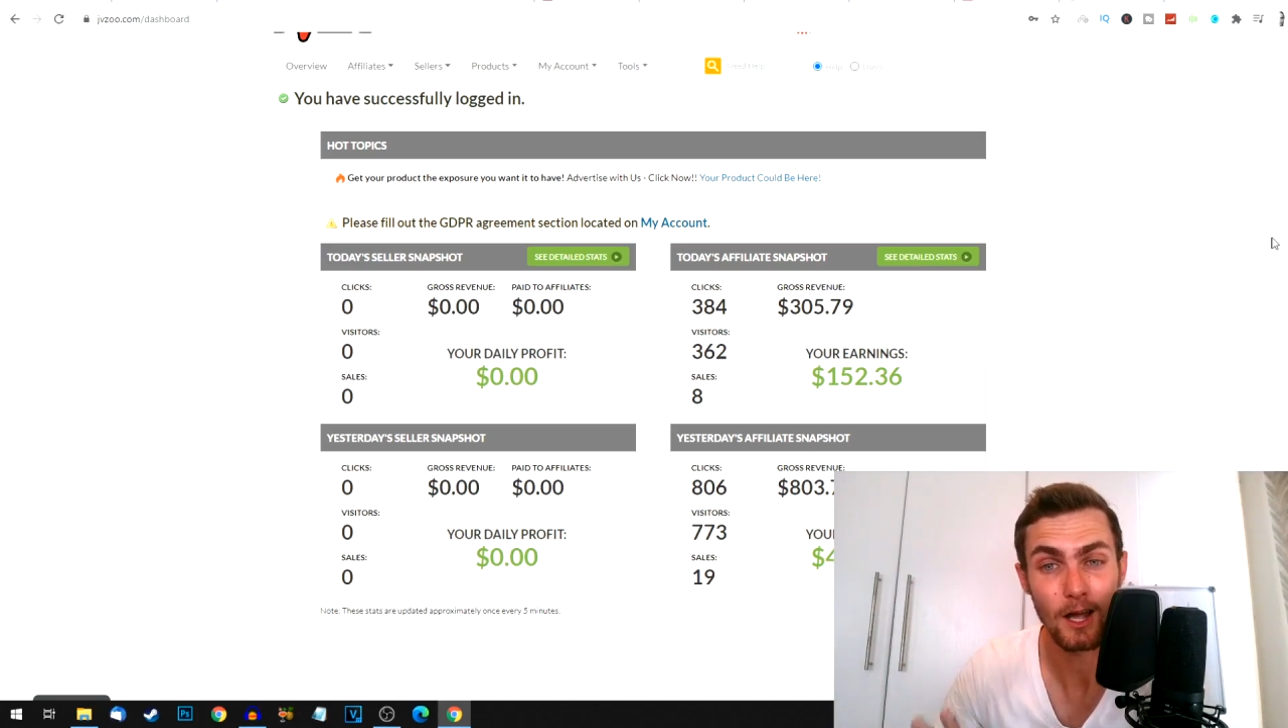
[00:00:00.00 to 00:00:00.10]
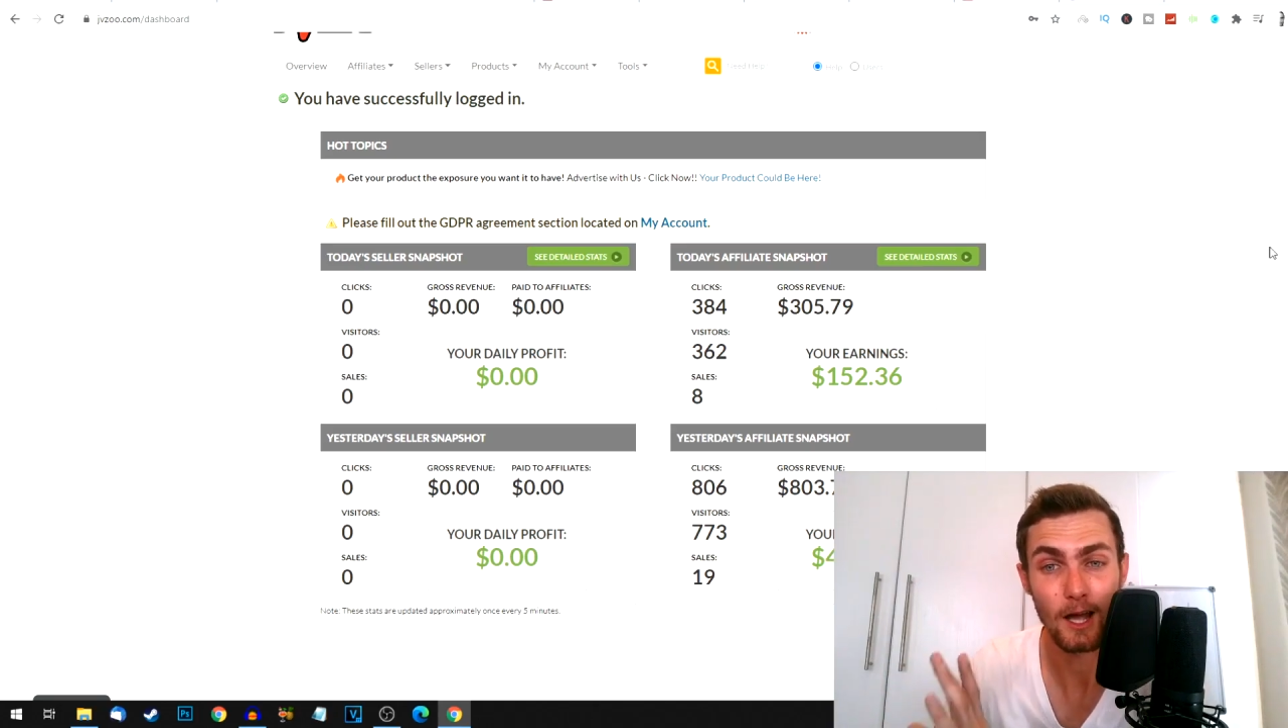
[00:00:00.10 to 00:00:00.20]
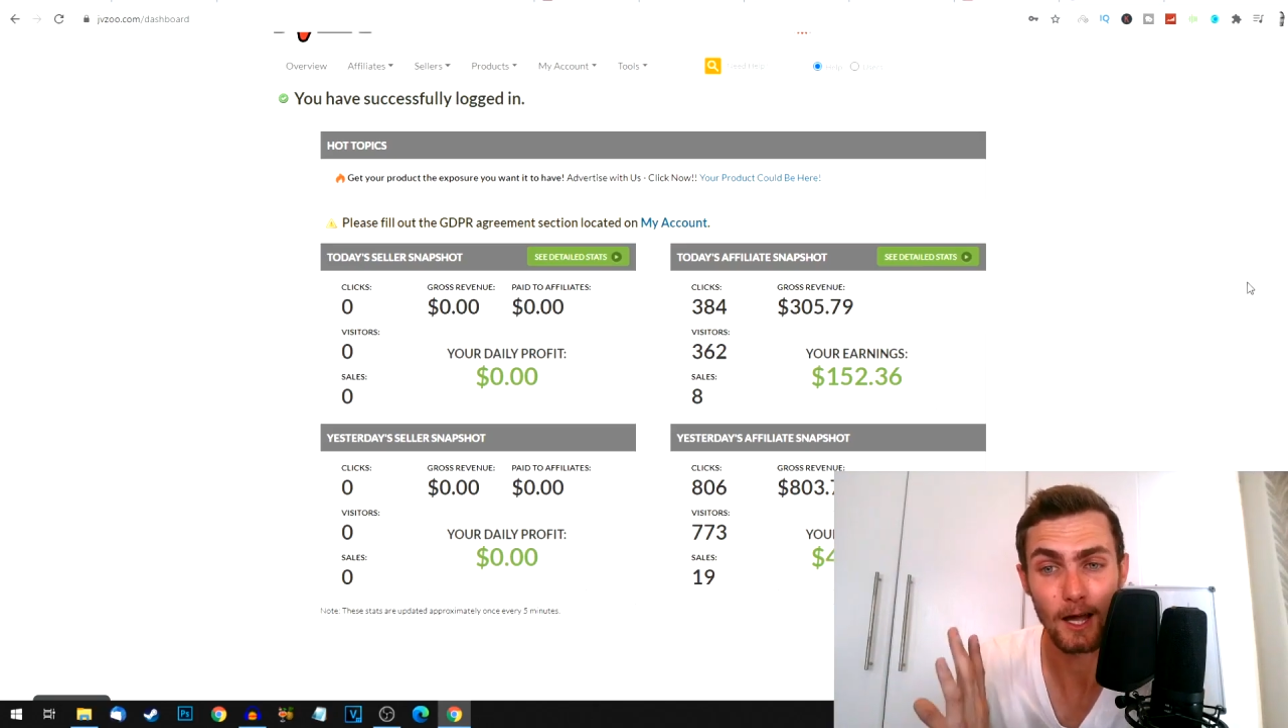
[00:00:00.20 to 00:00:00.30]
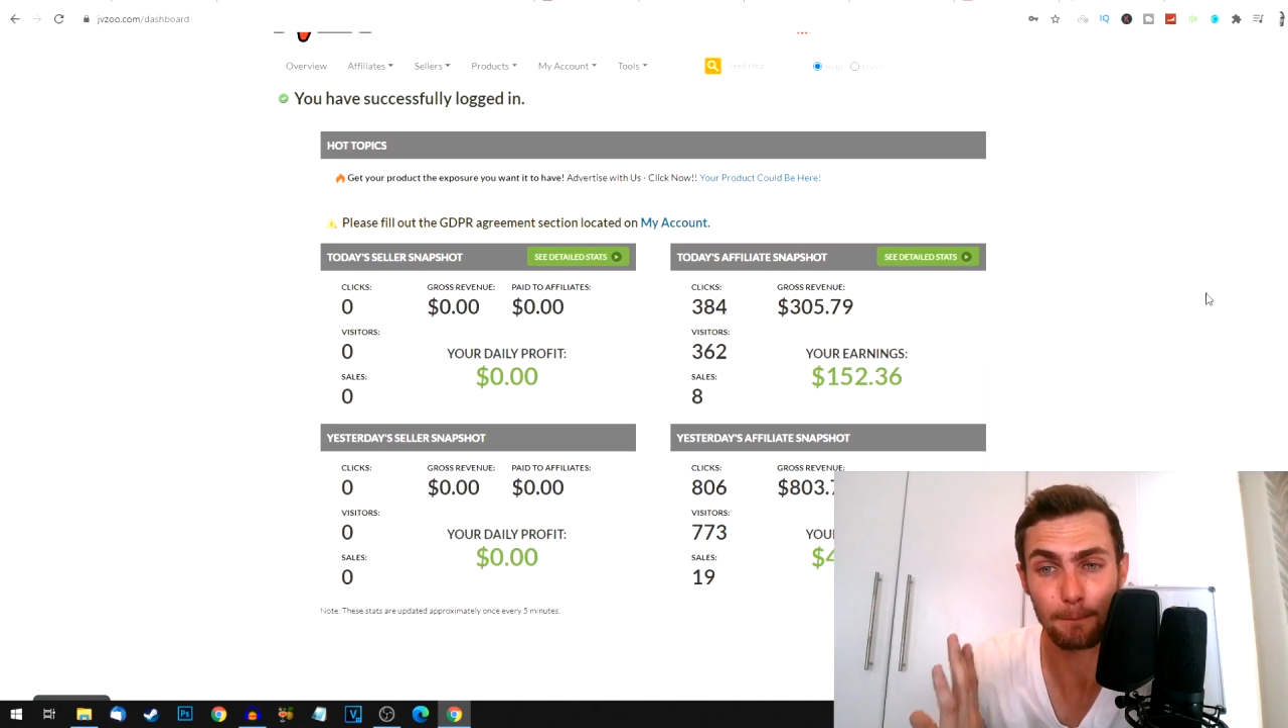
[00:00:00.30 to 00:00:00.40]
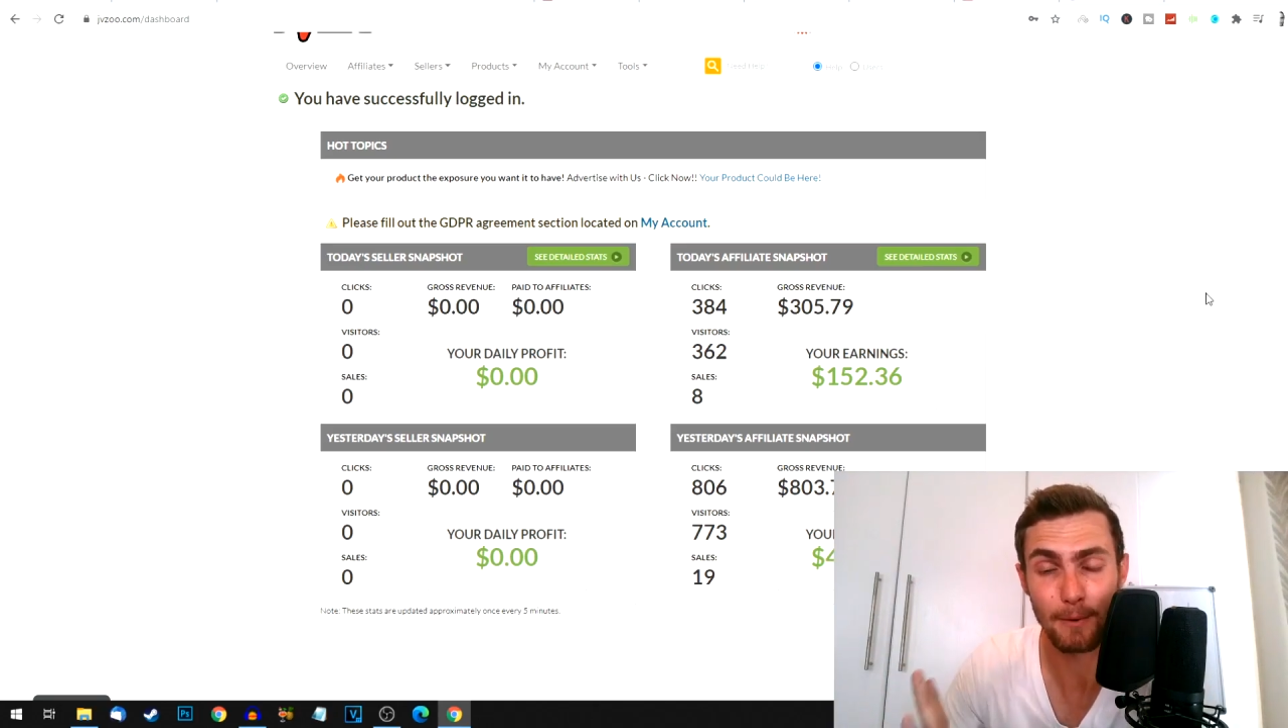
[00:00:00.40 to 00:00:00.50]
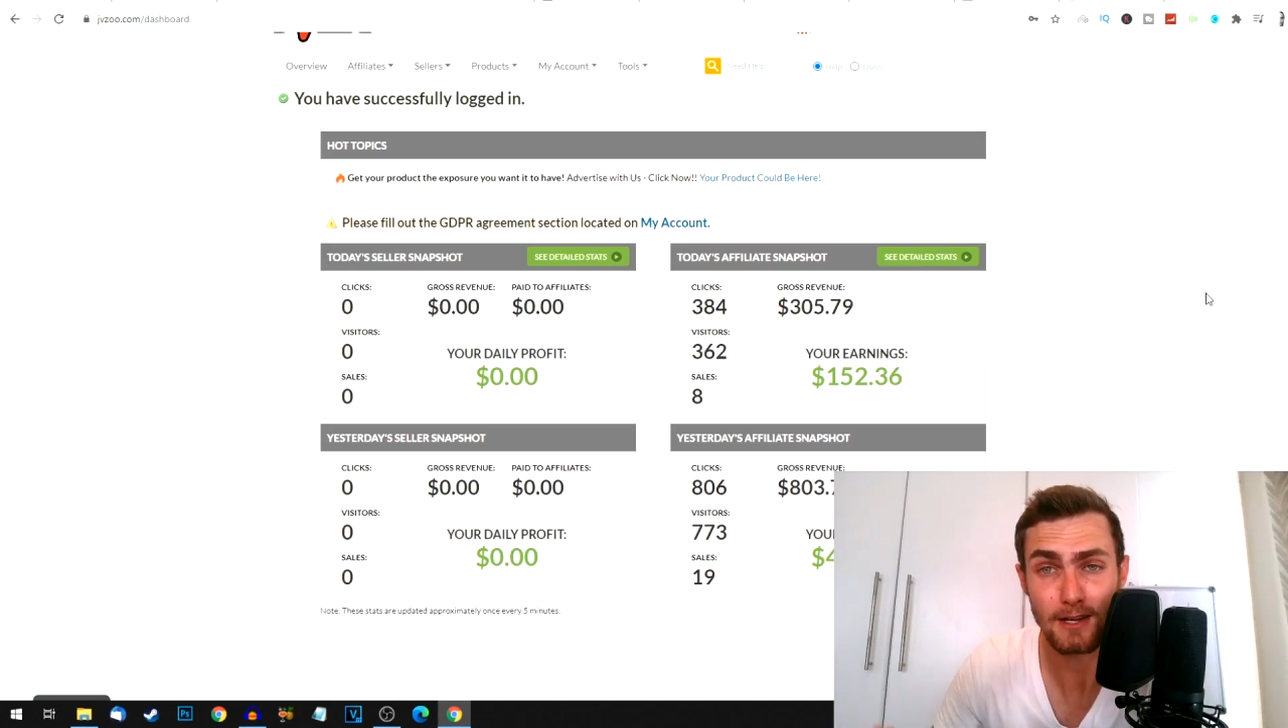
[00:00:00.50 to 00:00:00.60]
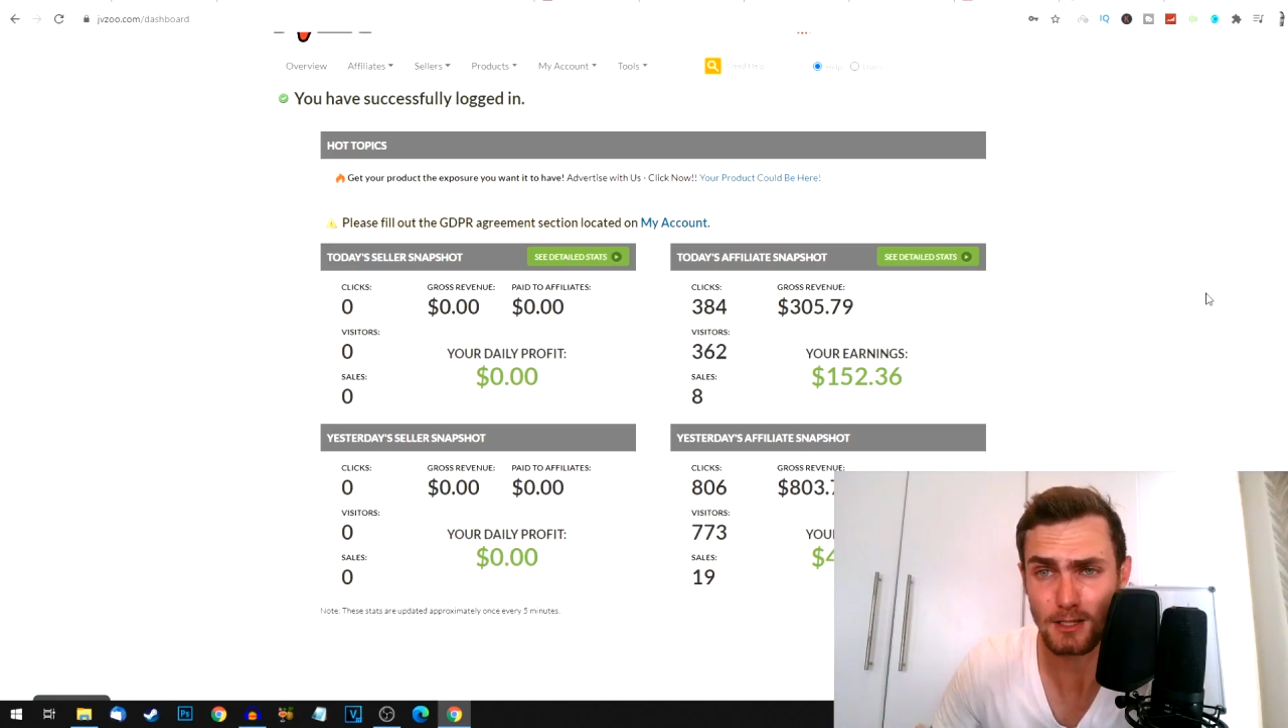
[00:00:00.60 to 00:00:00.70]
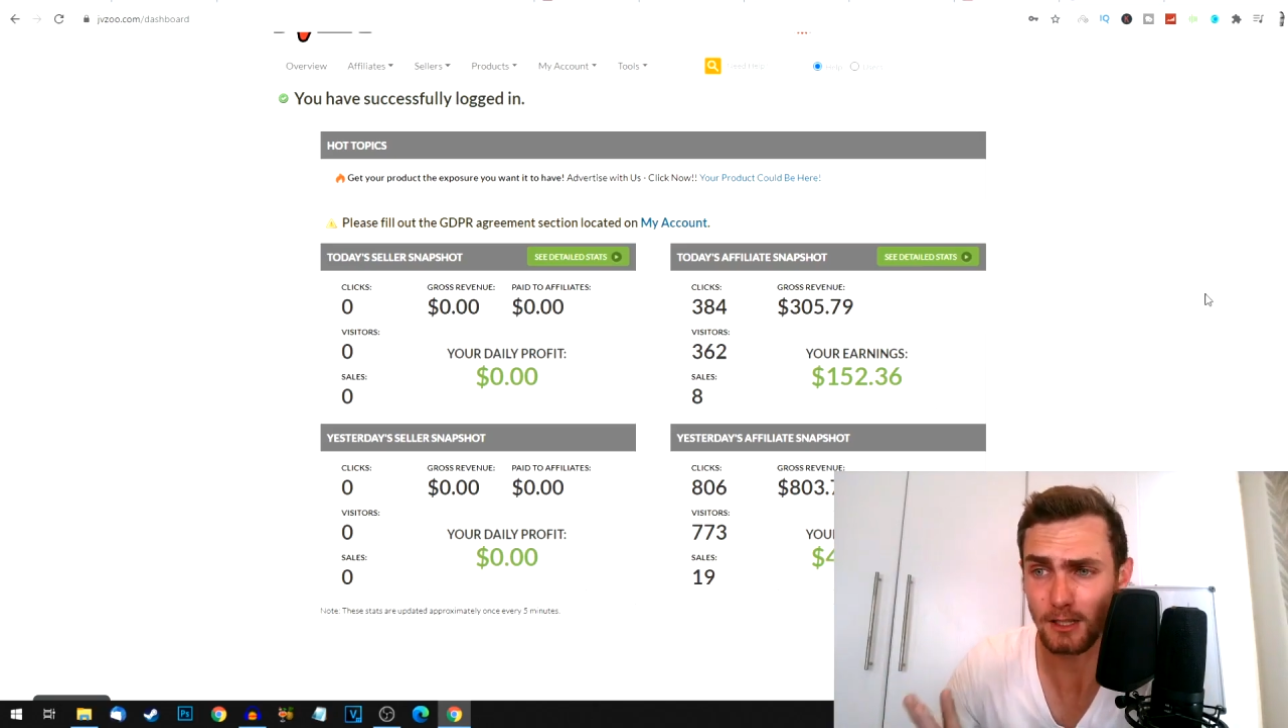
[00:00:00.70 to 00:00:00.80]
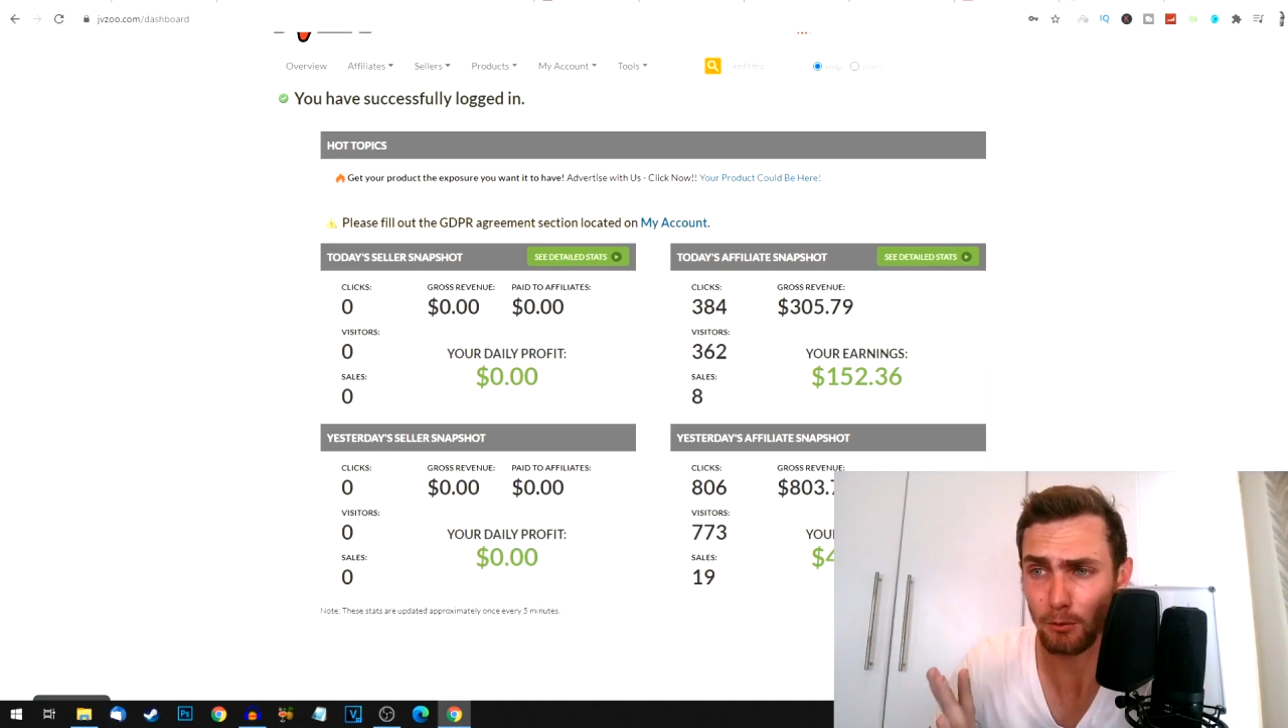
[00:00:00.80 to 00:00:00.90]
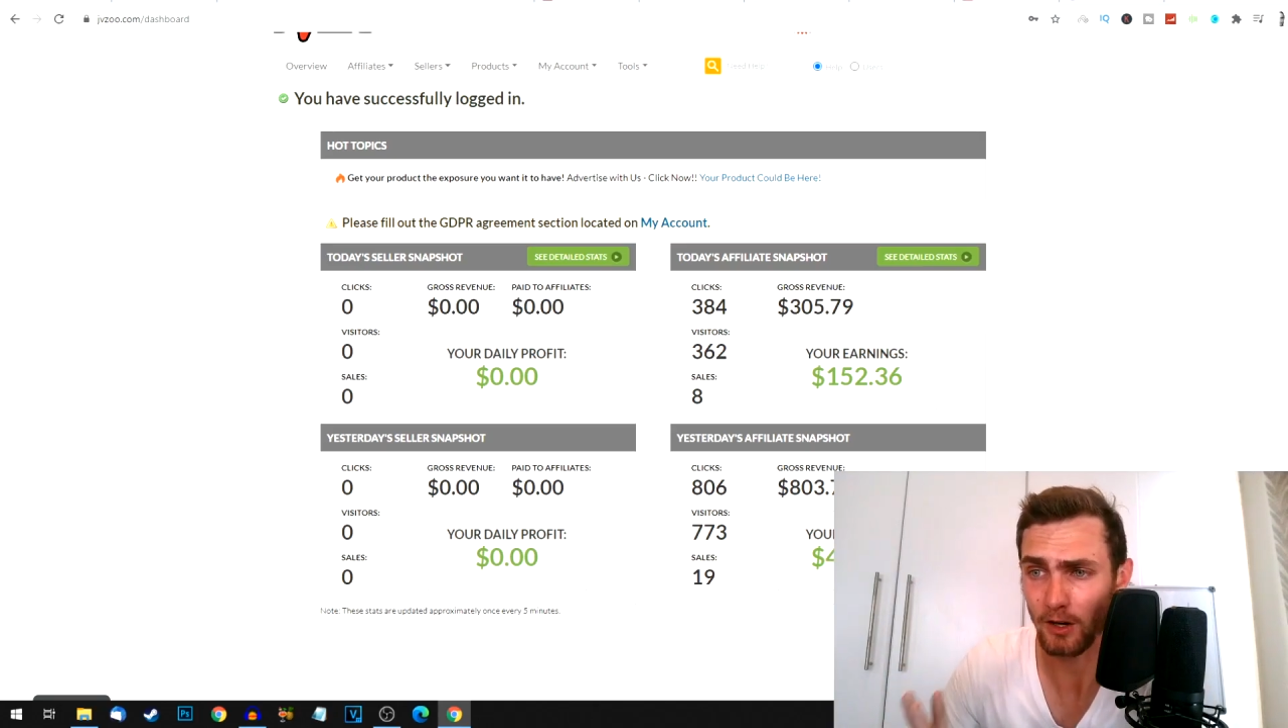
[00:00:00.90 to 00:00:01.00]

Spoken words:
And basically what